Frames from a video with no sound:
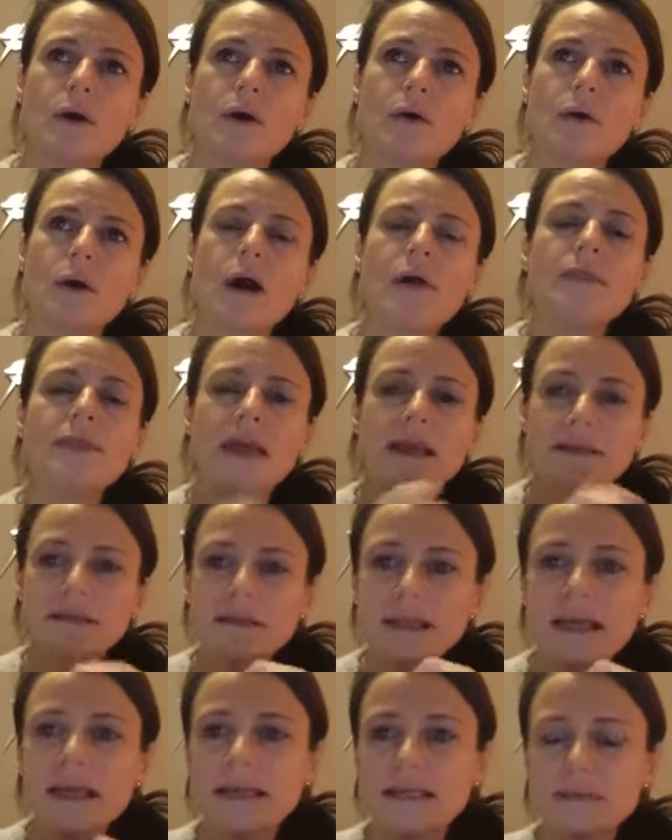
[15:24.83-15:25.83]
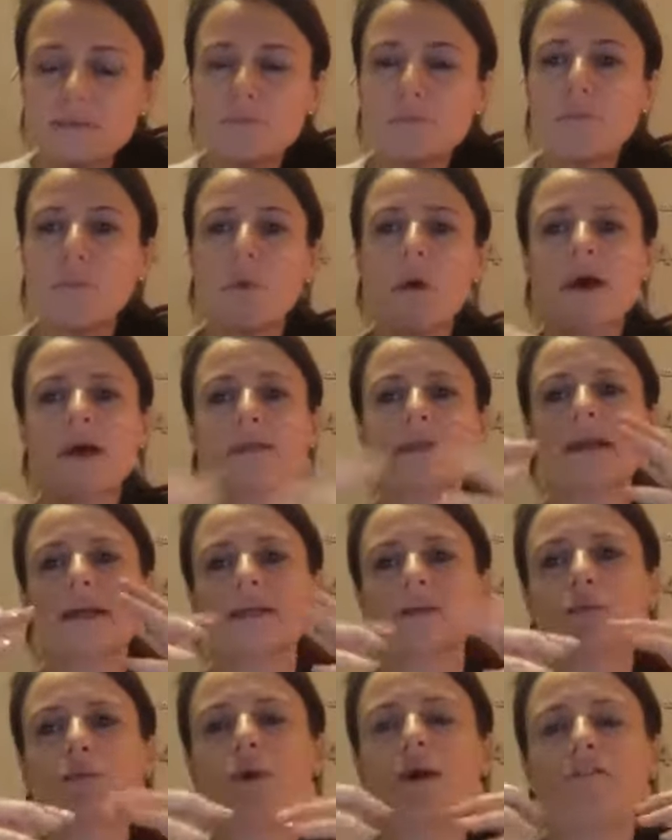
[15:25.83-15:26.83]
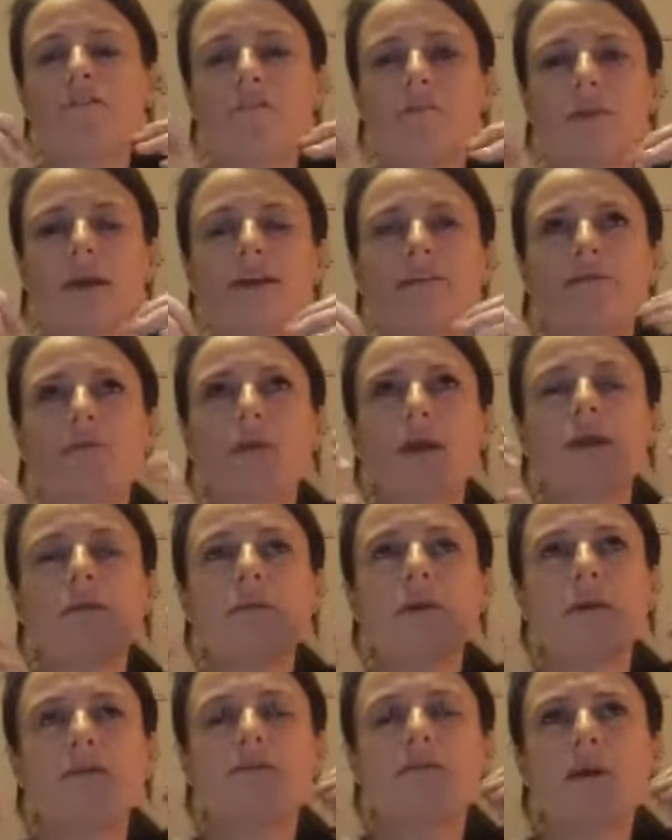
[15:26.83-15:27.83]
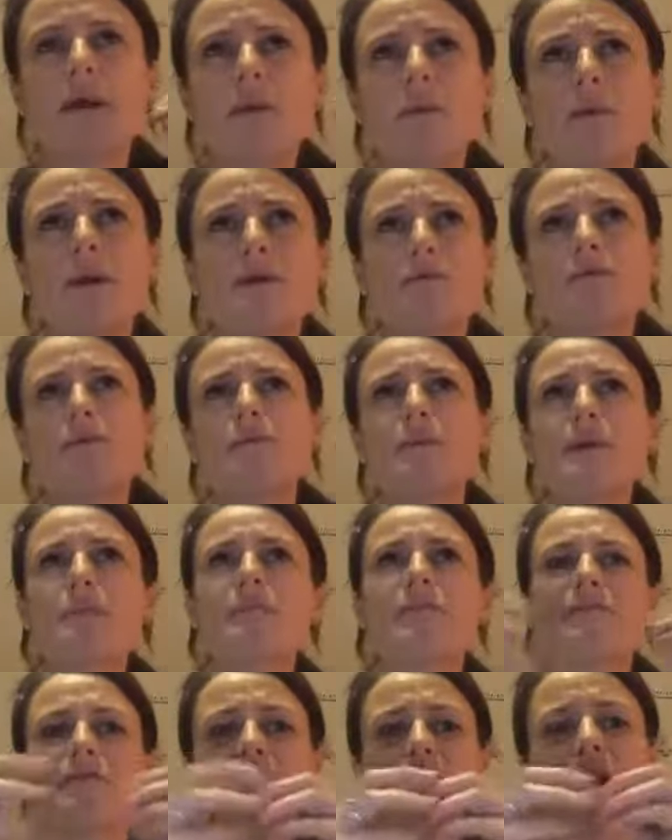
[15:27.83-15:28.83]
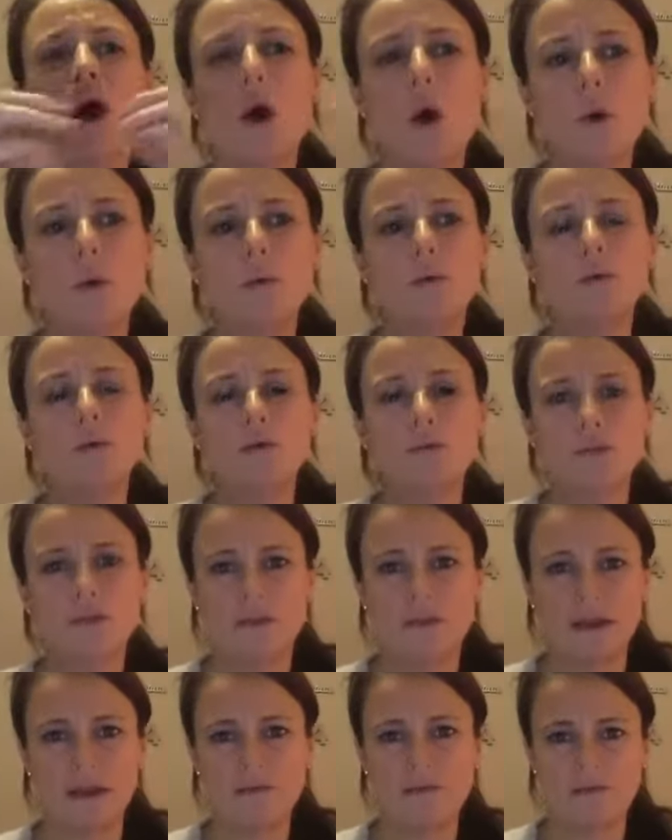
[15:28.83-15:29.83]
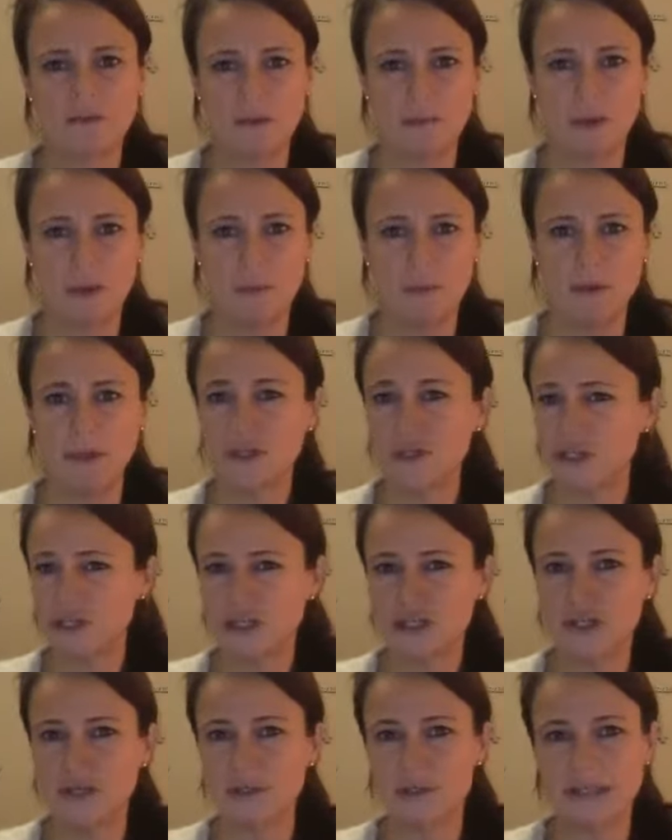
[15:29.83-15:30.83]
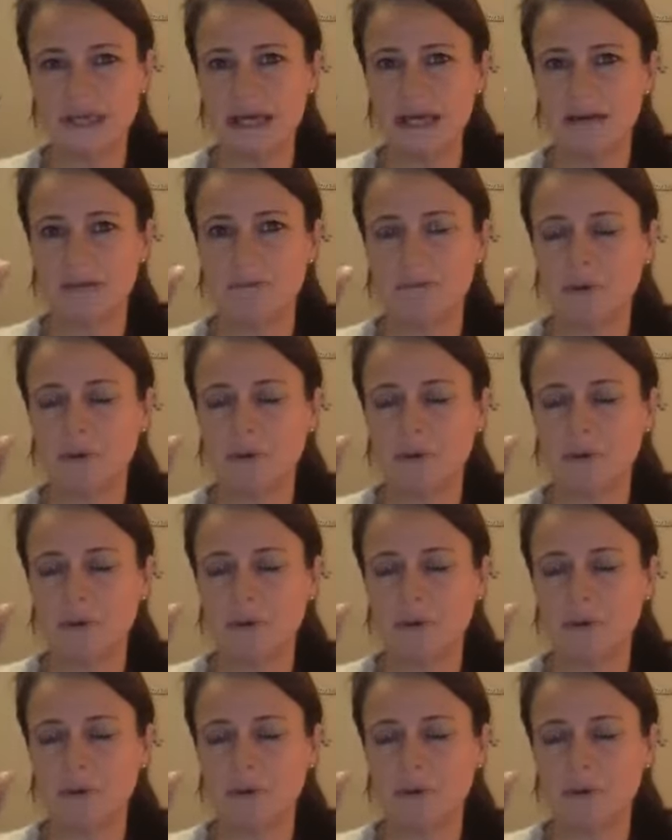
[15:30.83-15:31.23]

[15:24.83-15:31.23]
that's why for me, when we remember, if we hold on to that for the moment and just use that,